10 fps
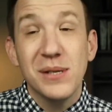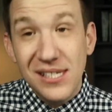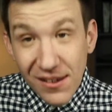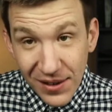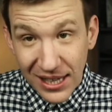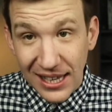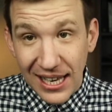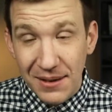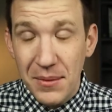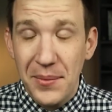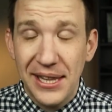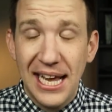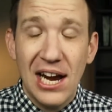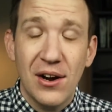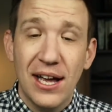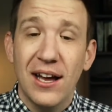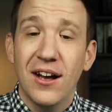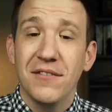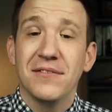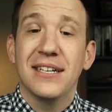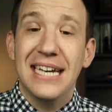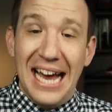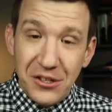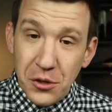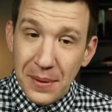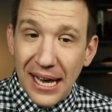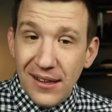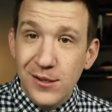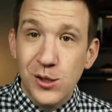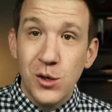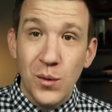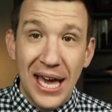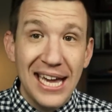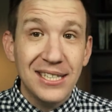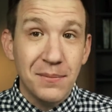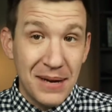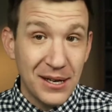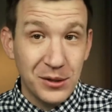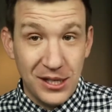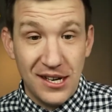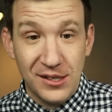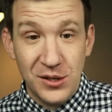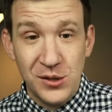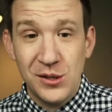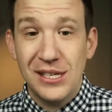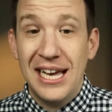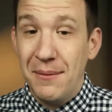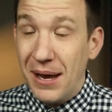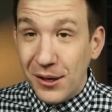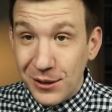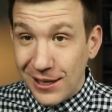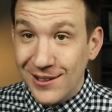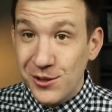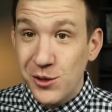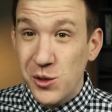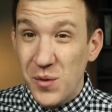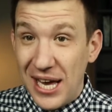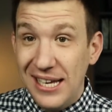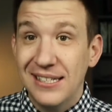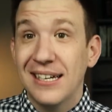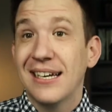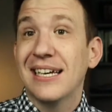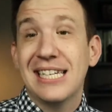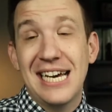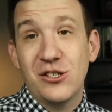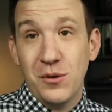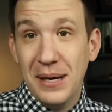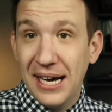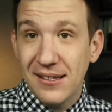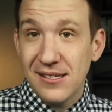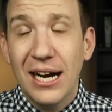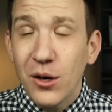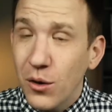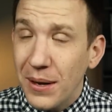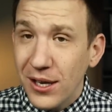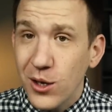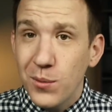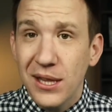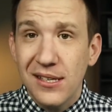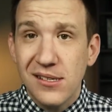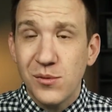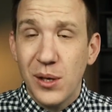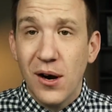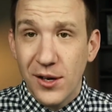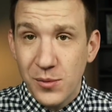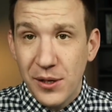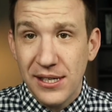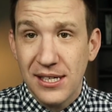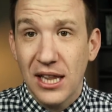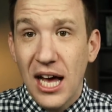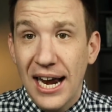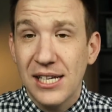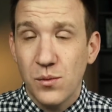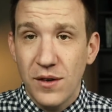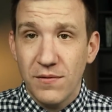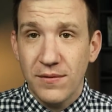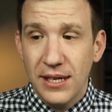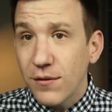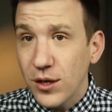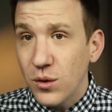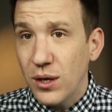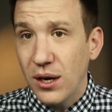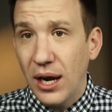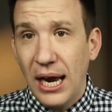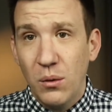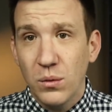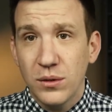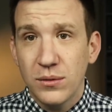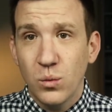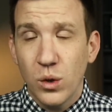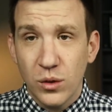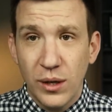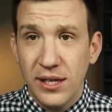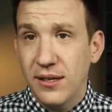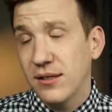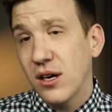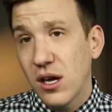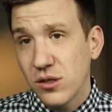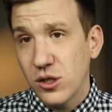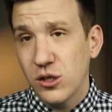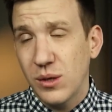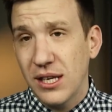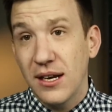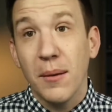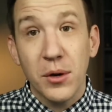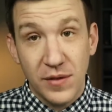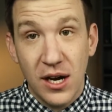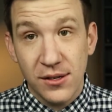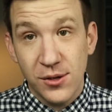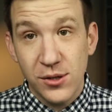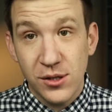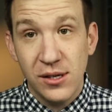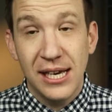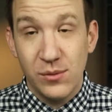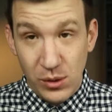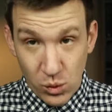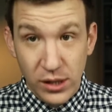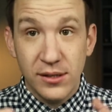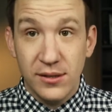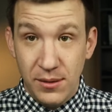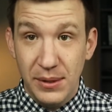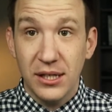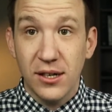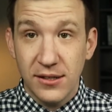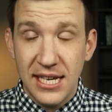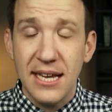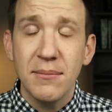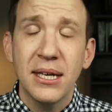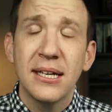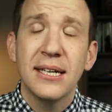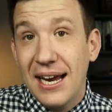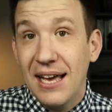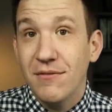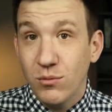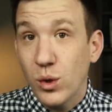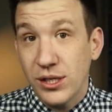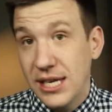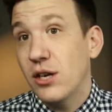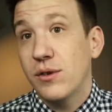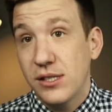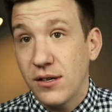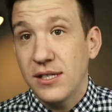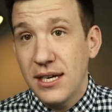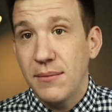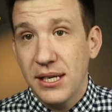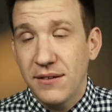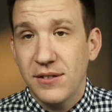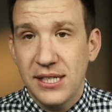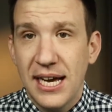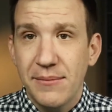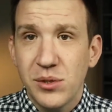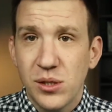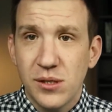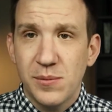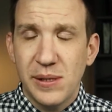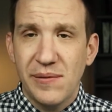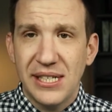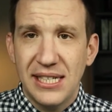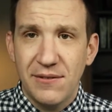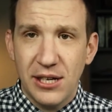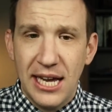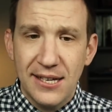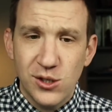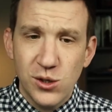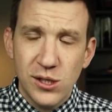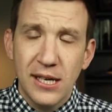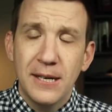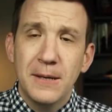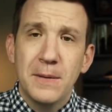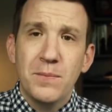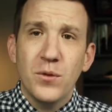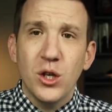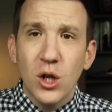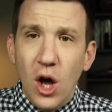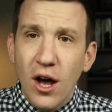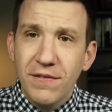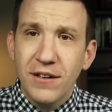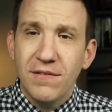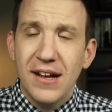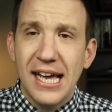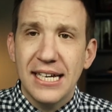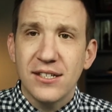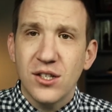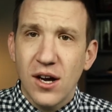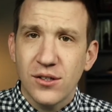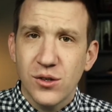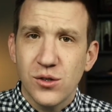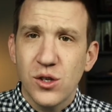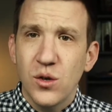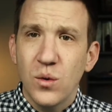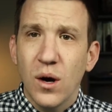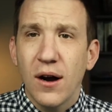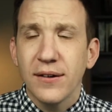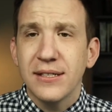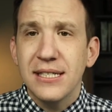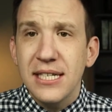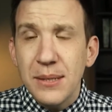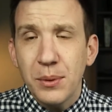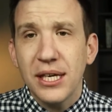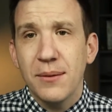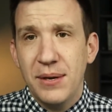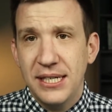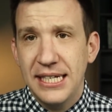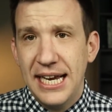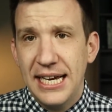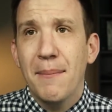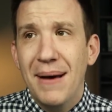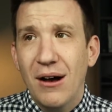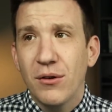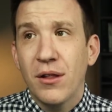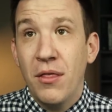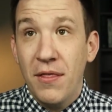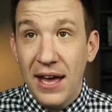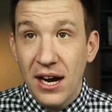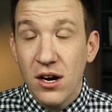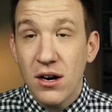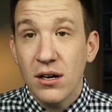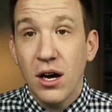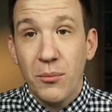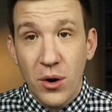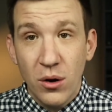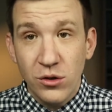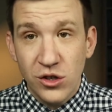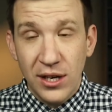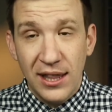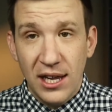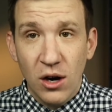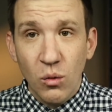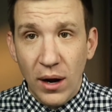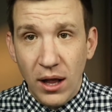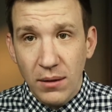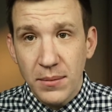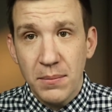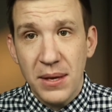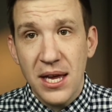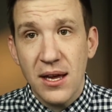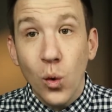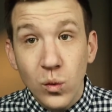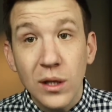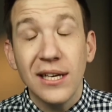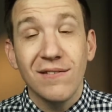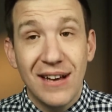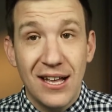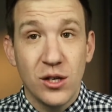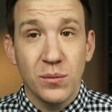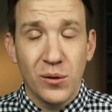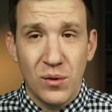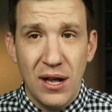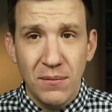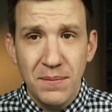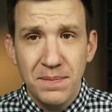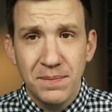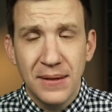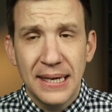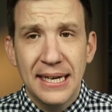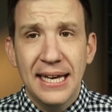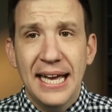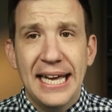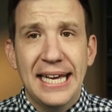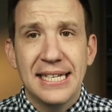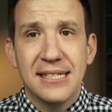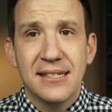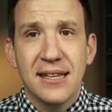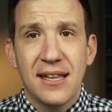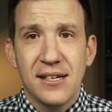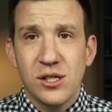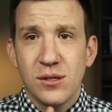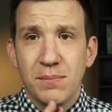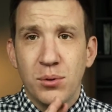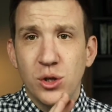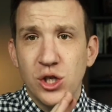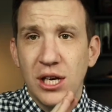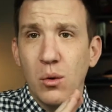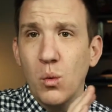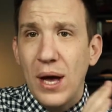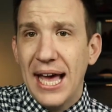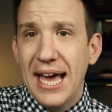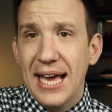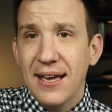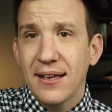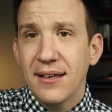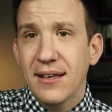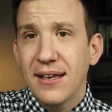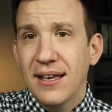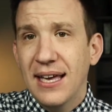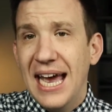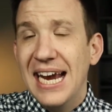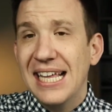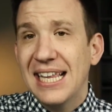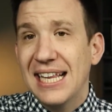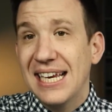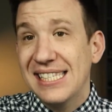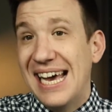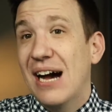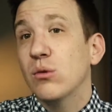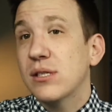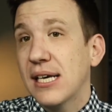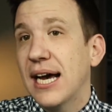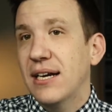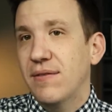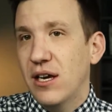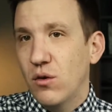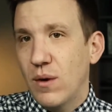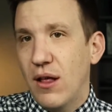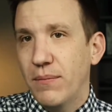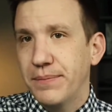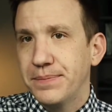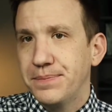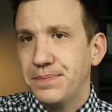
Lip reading: Specifically, maybe in the area of naturopaths who hate medical doctors and medical doctors who hate naturopaths. I don't know about you, but this has been our experience a lot as we've interviewed and worked with and done consults with a number of doctors as we worked to build our team and have worked to increase our team at different times, specific to different cancers. You'll often find doctors who are deeply opinionated about their approach and their realm, the only valuable realm, and thus pushing away anything that is outside of their realm.